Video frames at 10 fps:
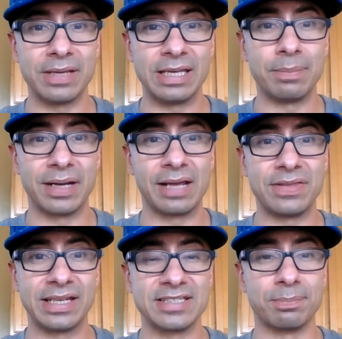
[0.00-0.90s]
be, but I
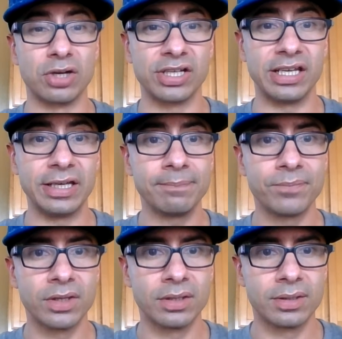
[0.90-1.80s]
think it's murky.
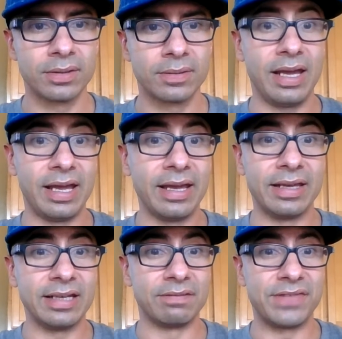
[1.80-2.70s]

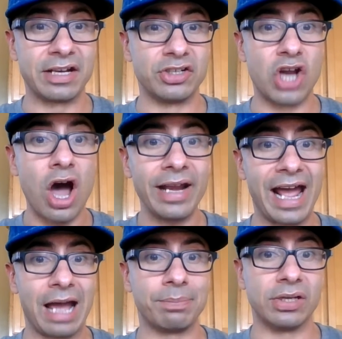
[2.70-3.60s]
And if they are not
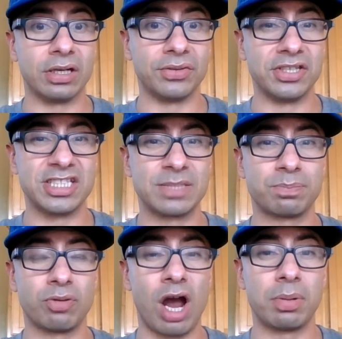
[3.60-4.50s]
happier, this is
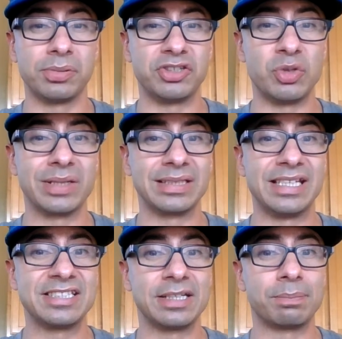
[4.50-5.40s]
probably due at
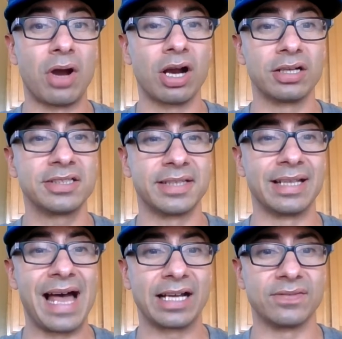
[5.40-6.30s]
least in part to the
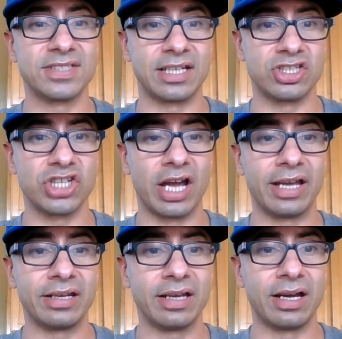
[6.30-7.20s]
lack of
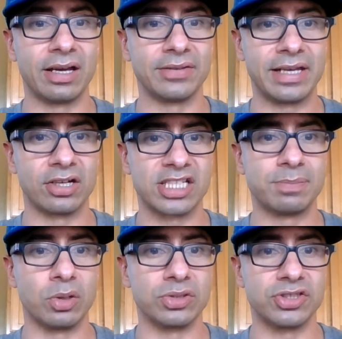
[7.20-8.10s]
sunshine uh, they are
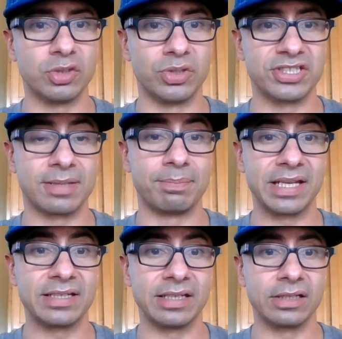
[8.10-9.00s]
exposed to, which is a
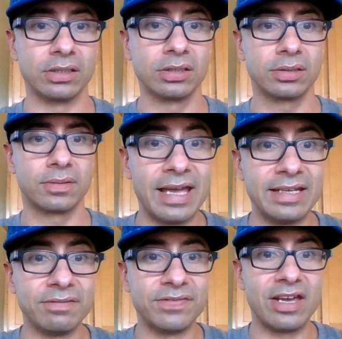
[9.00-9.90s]
big deal.
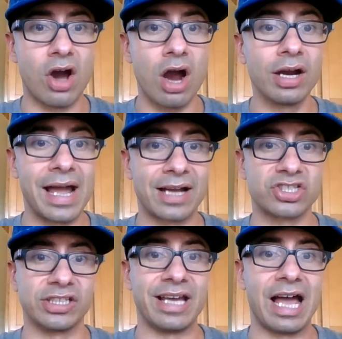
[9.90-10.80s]
And if they are
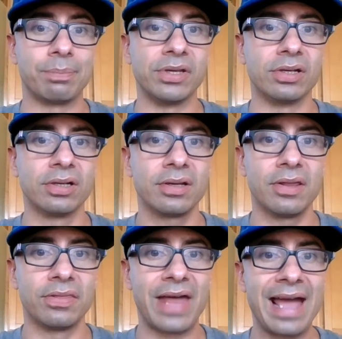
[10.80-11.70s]
actually happier,
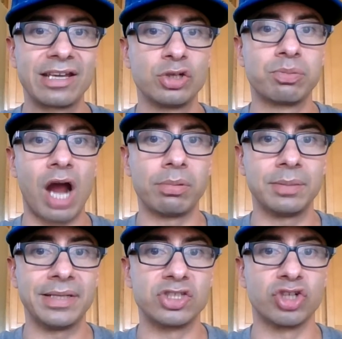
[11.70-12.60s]
that could
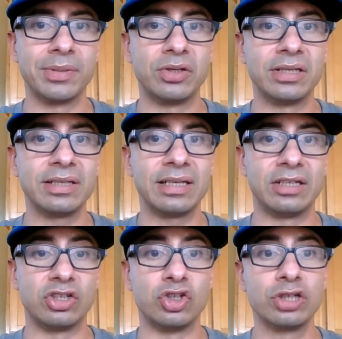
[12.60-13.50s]
probably be attributed
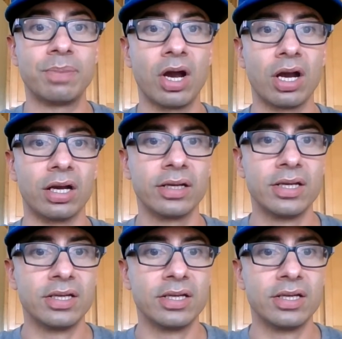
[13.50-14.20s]
in good part